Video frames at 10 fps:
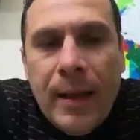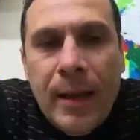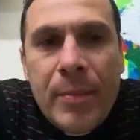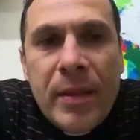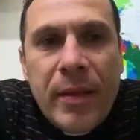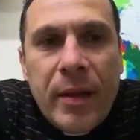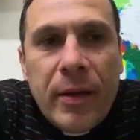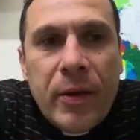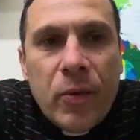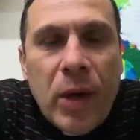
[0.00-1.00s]
Let me tell
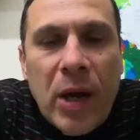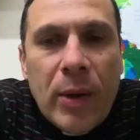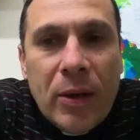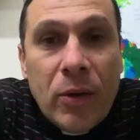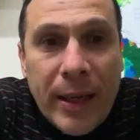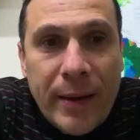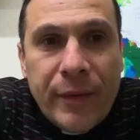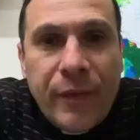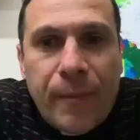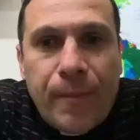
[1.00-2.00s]
you how I look at
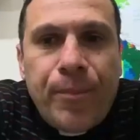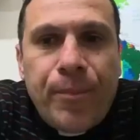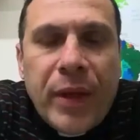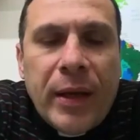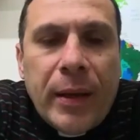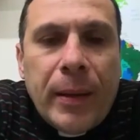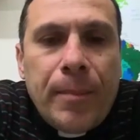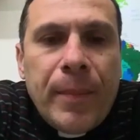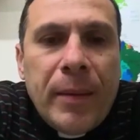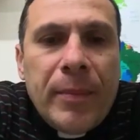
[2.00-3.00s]
it.
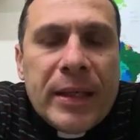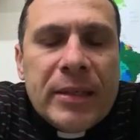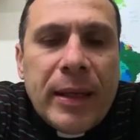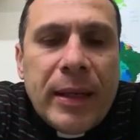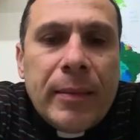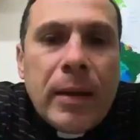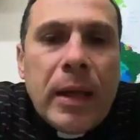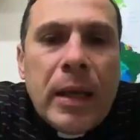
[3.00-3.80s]
Let me explain.